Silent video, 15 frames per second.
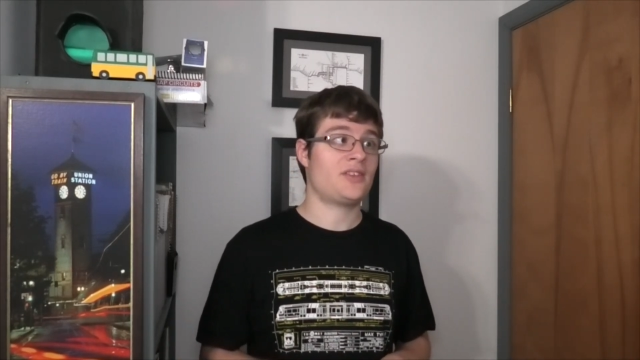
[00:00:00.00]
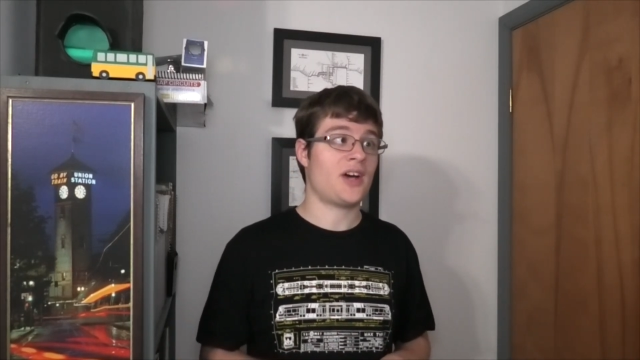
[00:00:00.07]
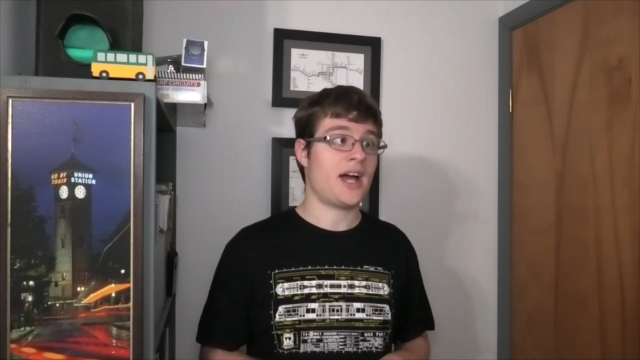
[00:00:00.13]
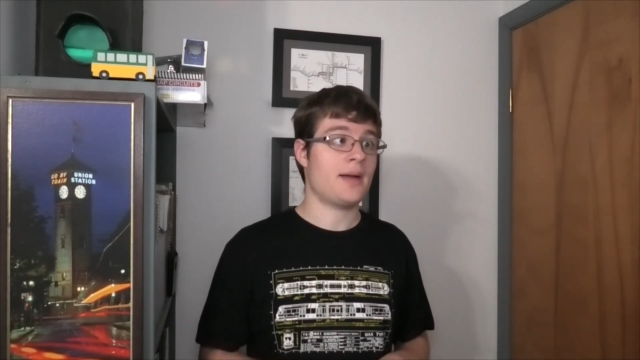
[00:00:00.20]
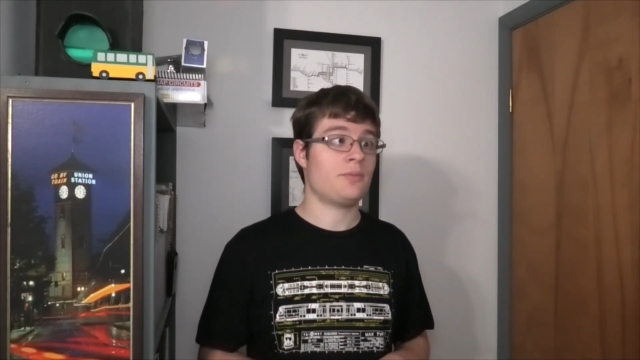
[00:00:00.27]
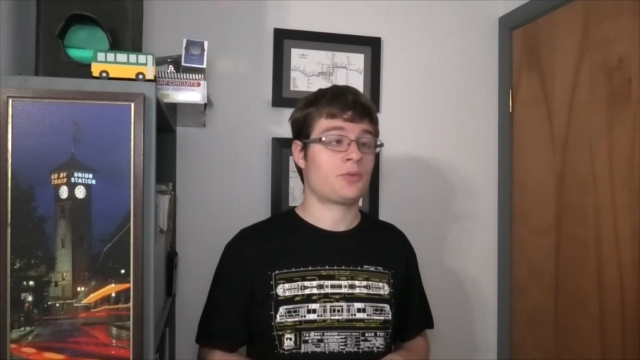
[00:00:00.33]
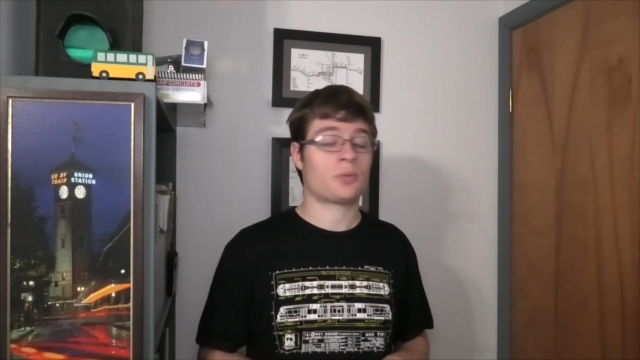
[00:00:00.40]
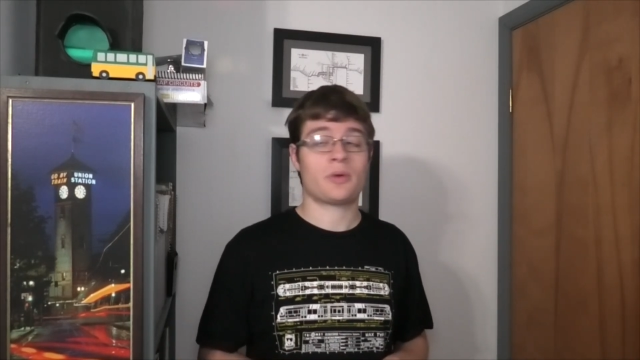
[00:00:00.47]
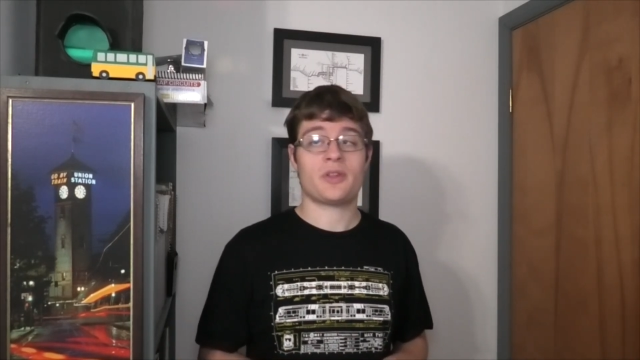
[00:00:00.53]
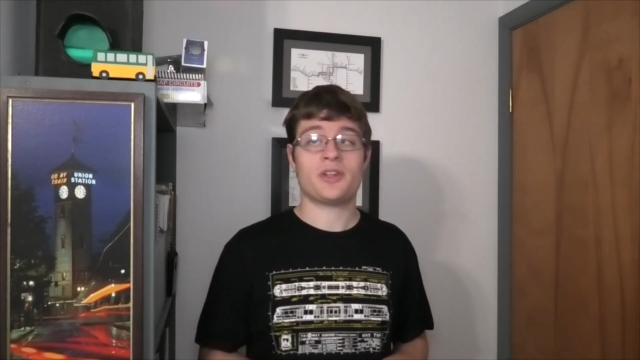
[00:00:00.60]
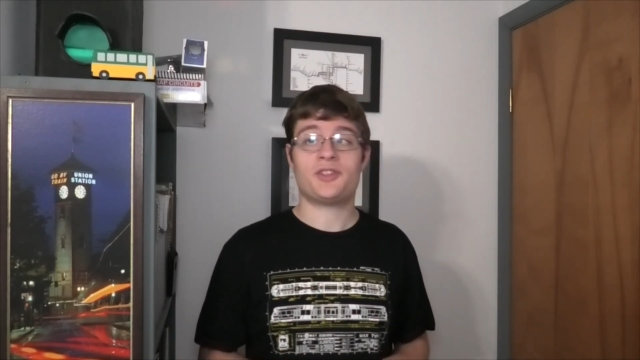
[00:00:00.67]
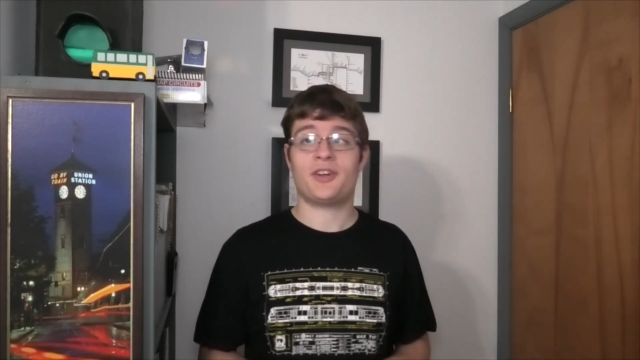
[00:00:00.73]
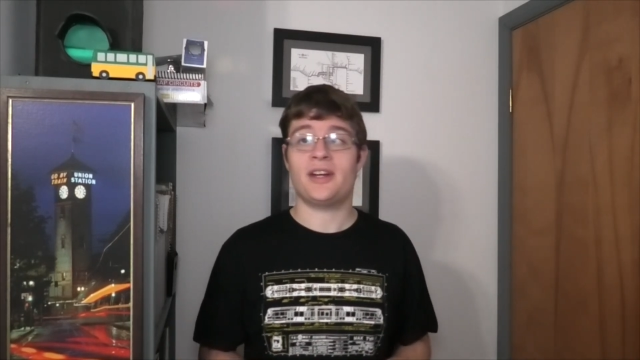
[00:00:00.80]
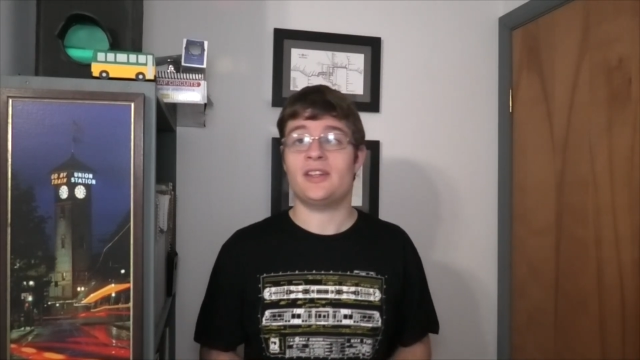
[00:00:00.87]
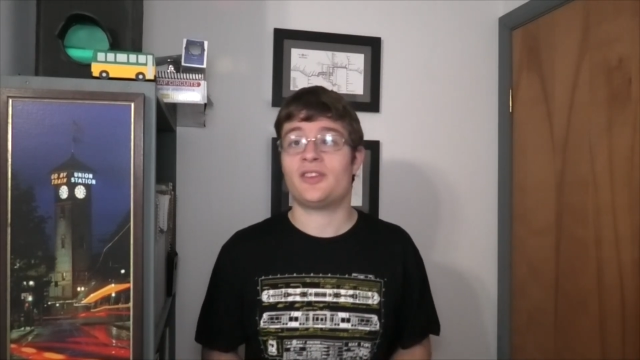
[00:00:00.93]
times where the
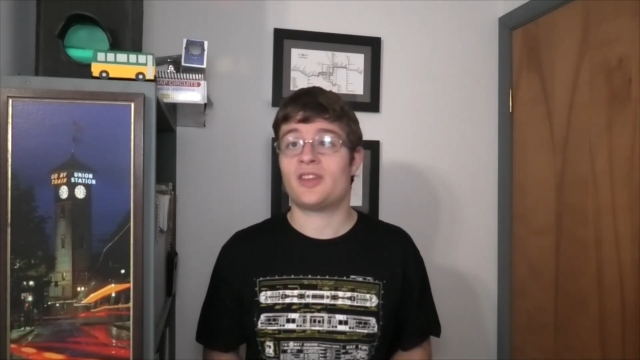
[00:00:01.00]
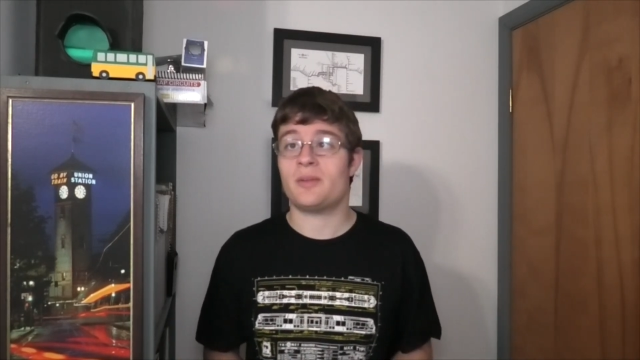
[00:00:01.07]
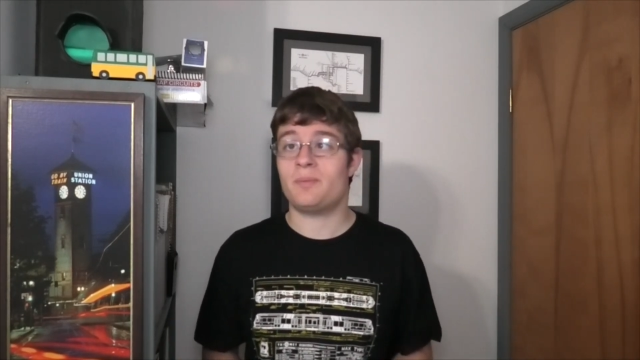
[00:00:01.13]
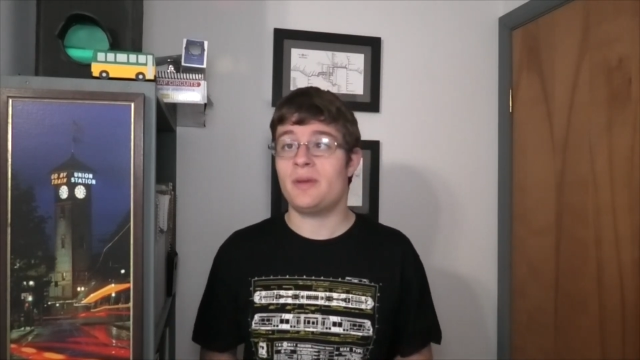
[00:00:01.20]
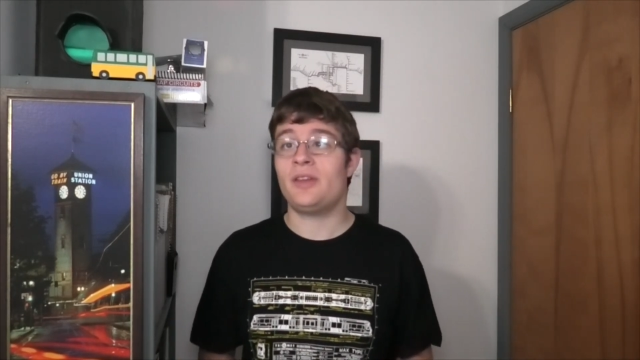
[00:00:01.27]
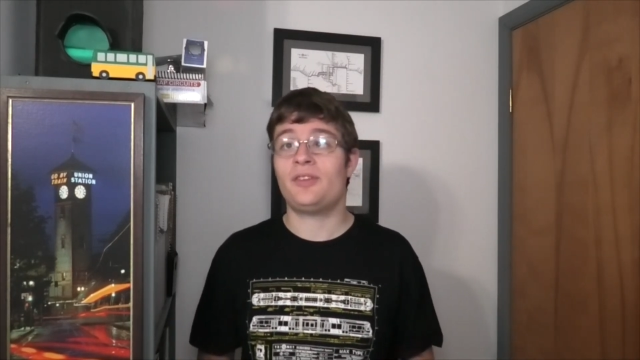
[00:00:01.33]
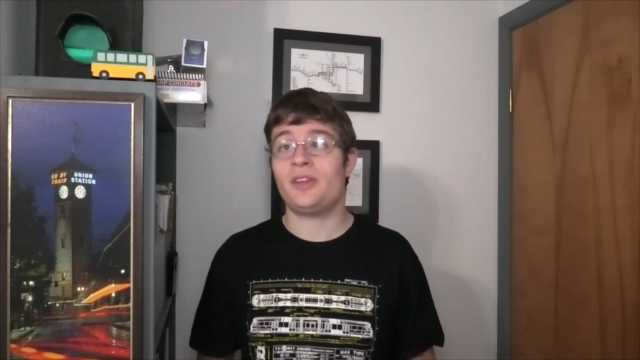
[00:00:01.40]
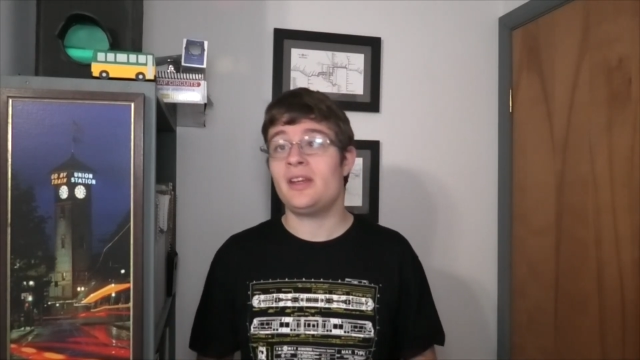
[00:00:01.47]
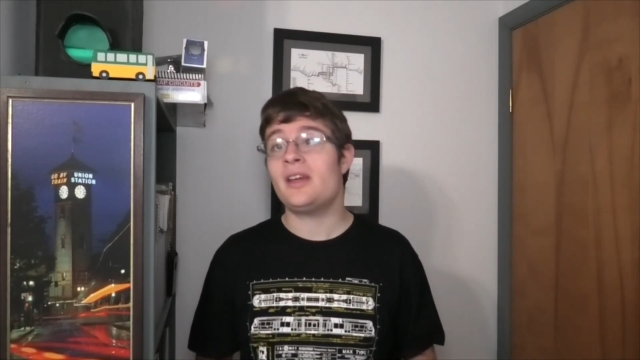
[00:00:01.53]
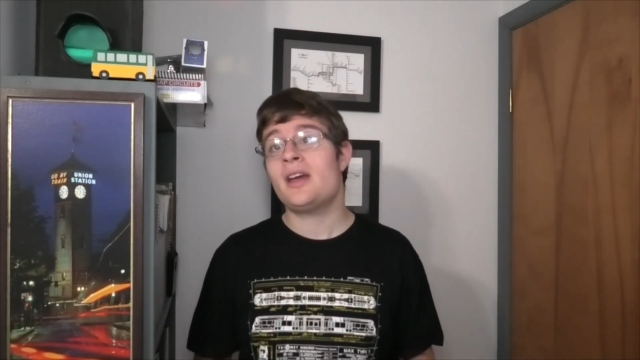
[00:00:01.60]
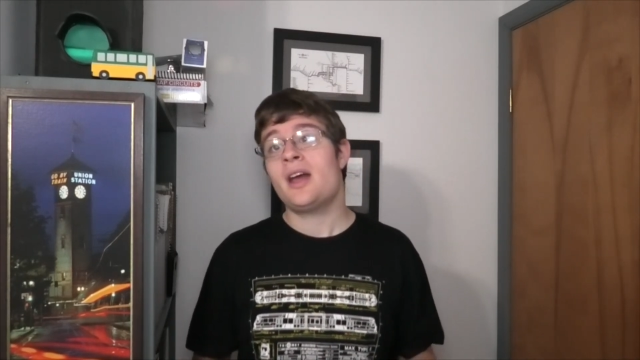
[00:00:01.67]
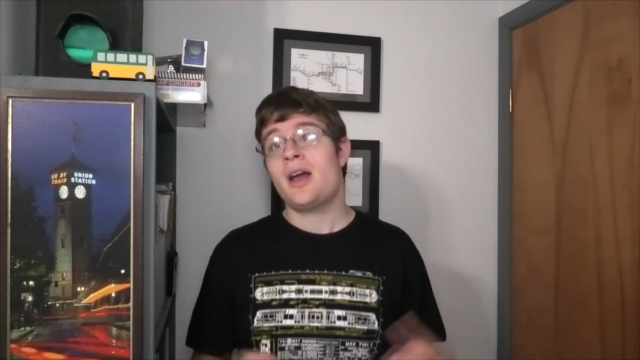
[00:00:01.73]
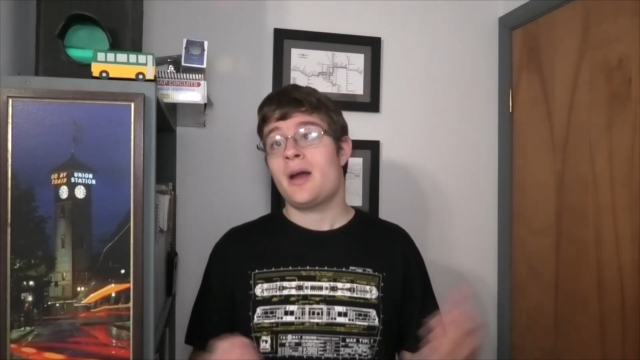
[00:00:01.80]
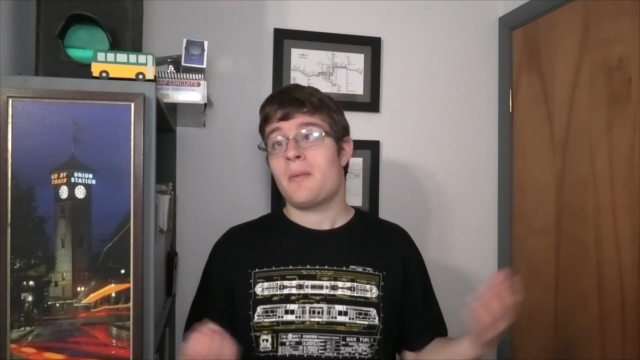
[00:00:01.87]
trains get busy,